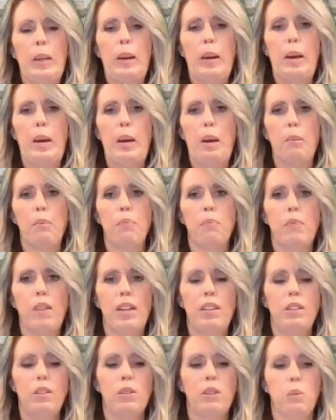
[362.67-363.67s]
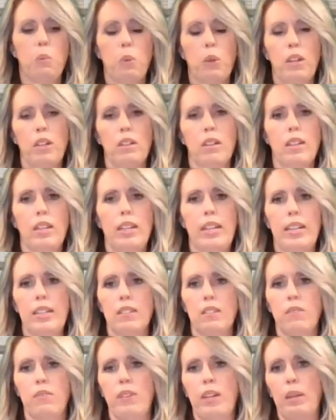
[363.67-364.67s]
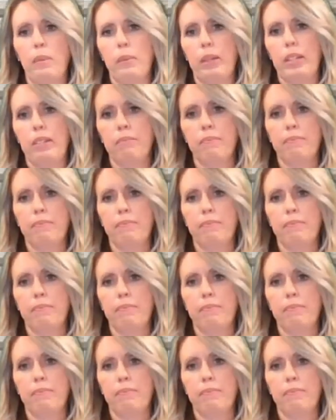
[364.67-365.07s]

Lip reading: and you can work on it as a family.